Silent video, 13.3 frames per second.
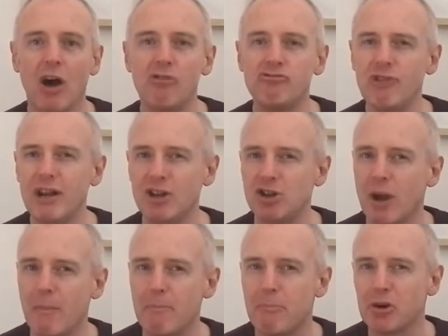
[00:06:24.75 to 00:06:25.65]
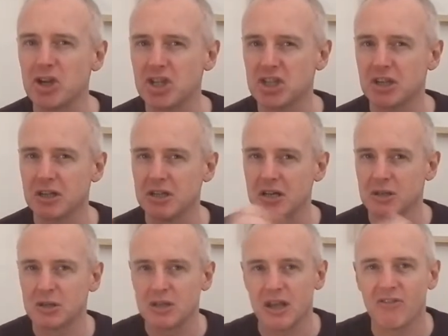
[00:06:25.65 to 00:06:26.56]
rich
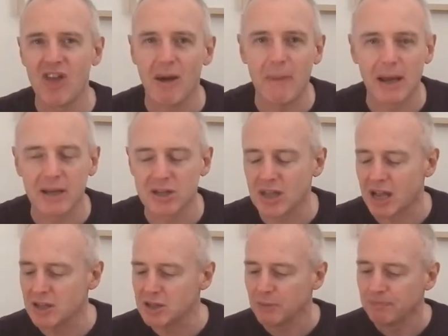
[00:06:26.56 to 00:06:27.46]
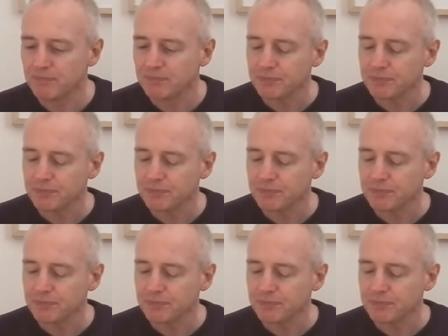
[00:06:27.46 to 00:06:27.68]
briskness, if that makes sense.